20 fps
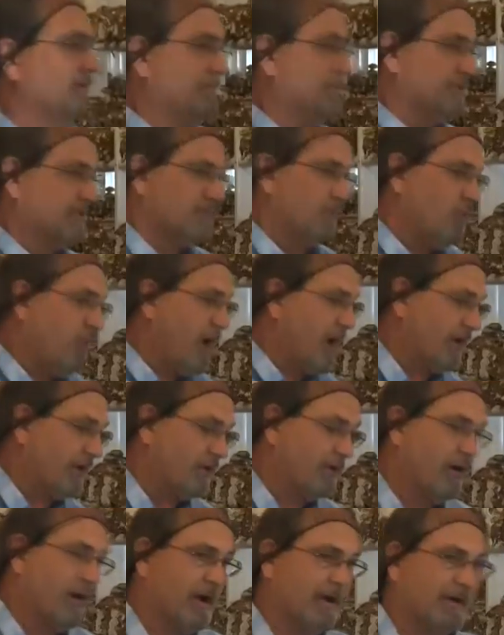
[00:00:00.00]
put some
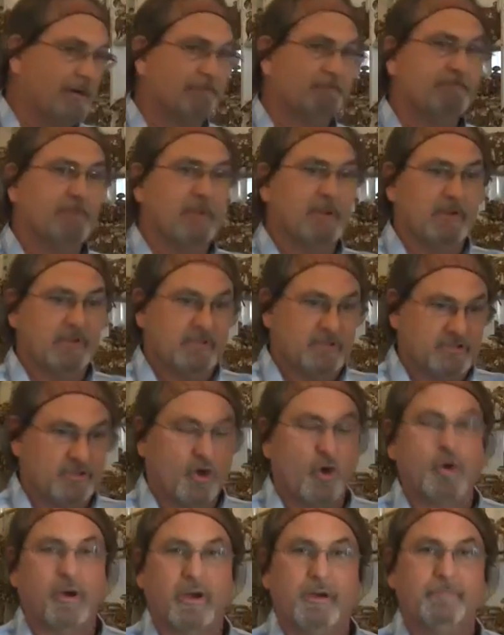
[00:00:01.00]
water on them,
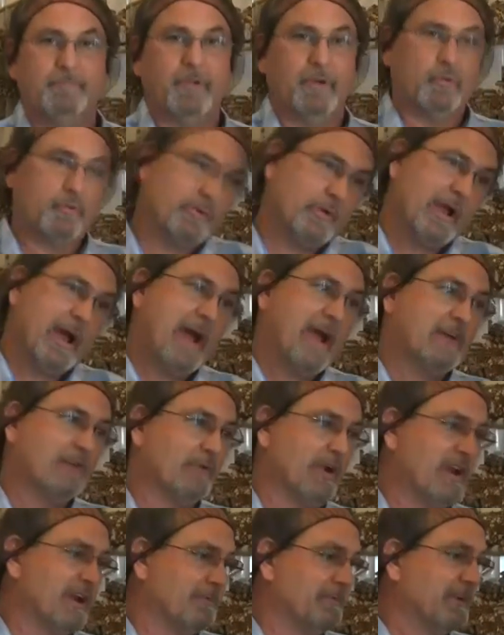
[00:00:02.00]
soak them, and
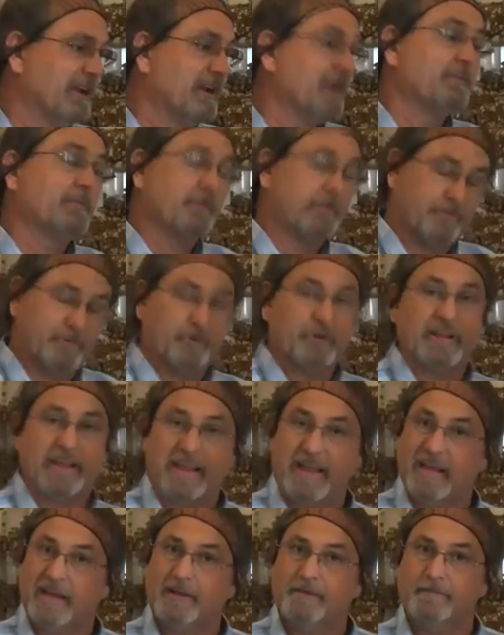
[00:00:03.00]
rehydrate them and get them to fruit
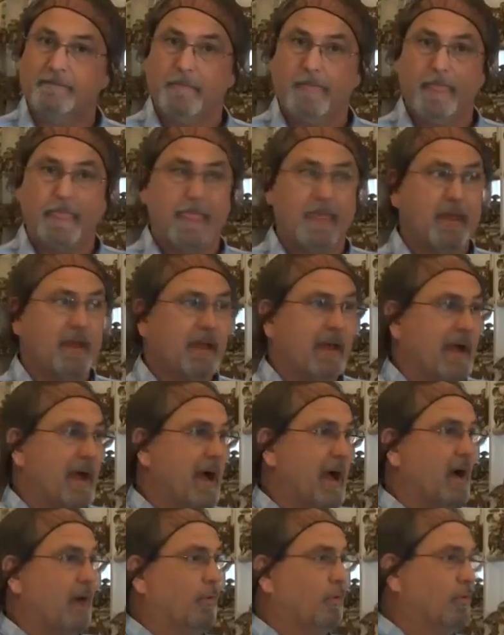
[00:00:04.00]
again.
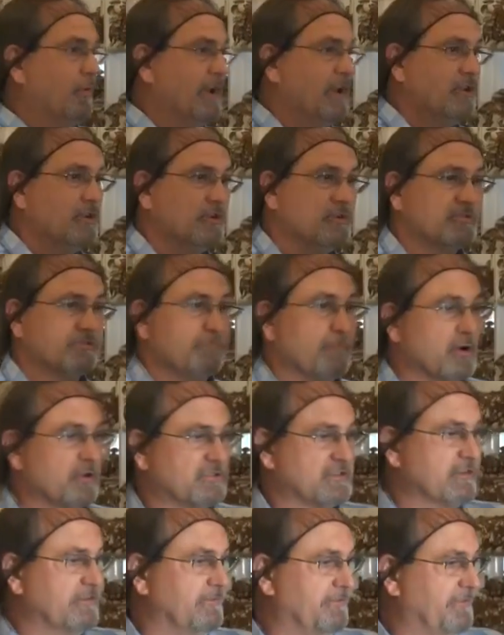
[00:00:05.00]
We use
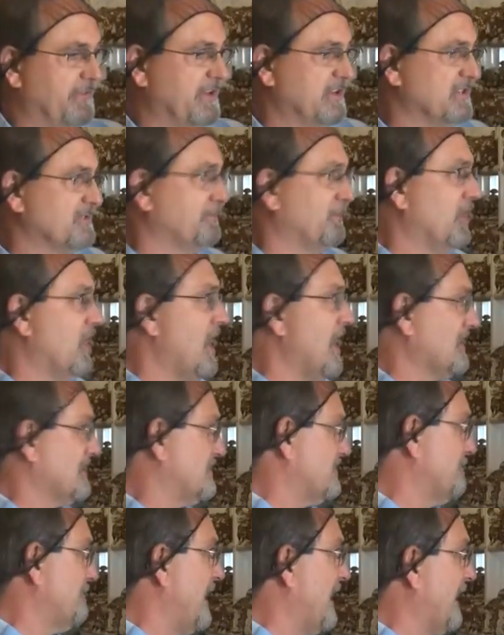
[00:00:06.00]
most of these
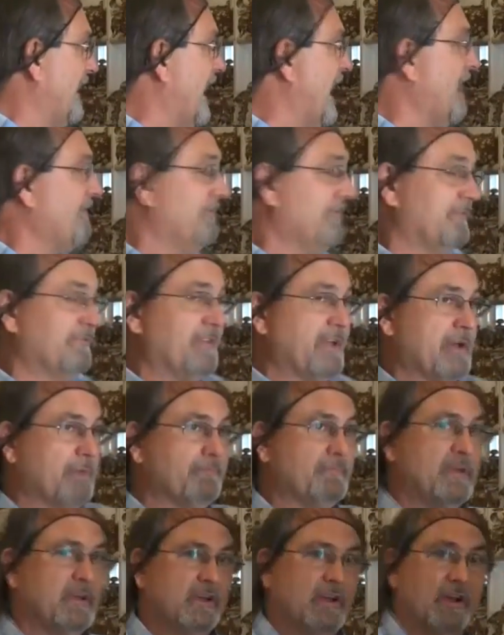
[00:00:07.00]
blocks, about half of
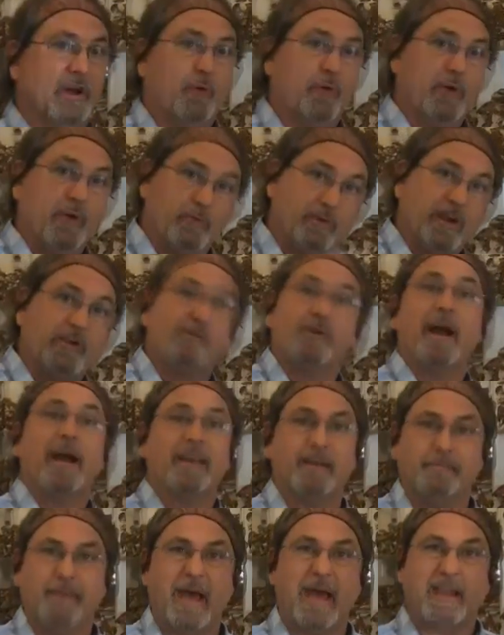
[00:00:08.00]
them, we
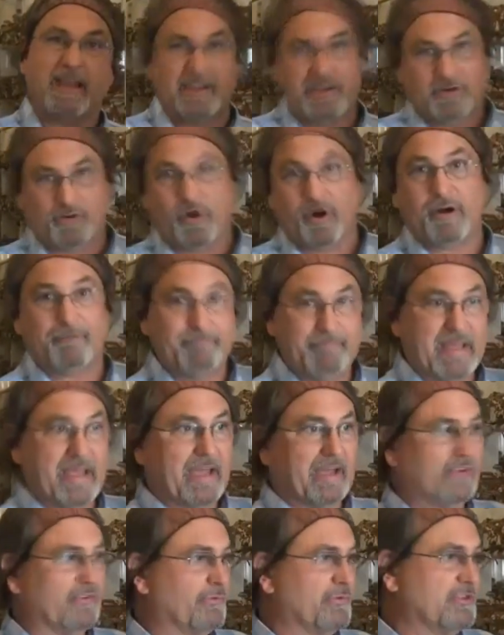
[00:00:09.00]
regrind it back into our
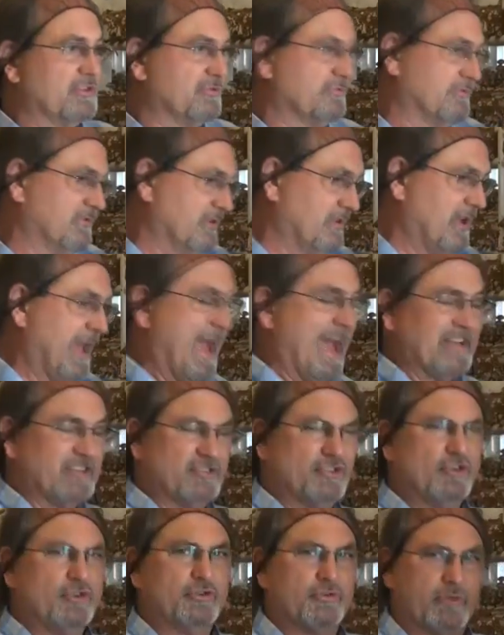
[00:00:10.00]
mix, which
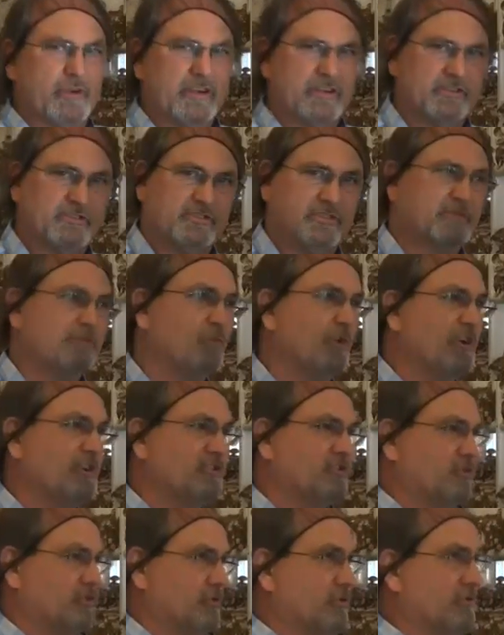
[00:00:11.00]
adds nutrients and
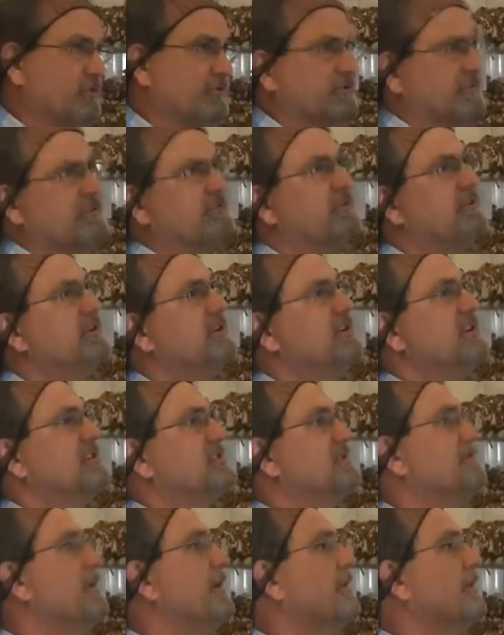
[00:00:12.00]
moistures and some